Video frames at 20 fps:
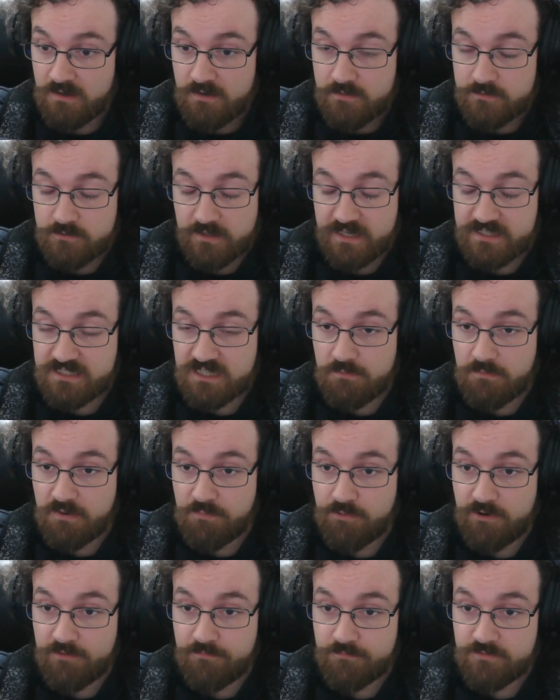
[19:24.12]
So that's going to be a
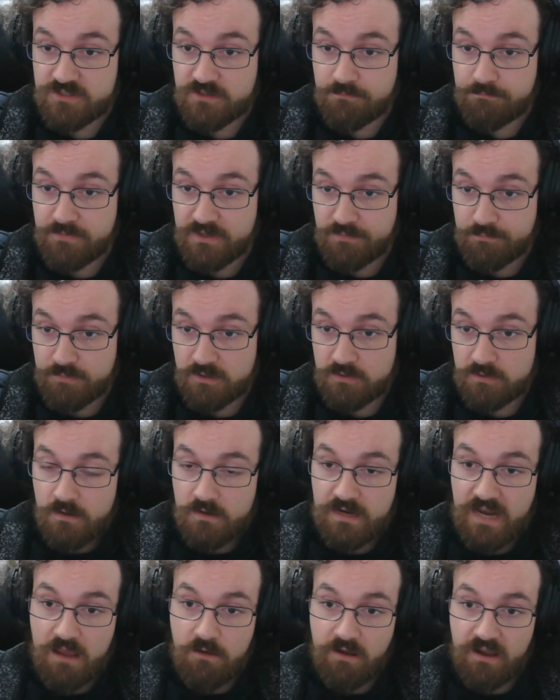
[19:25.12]
problem for some people. Now,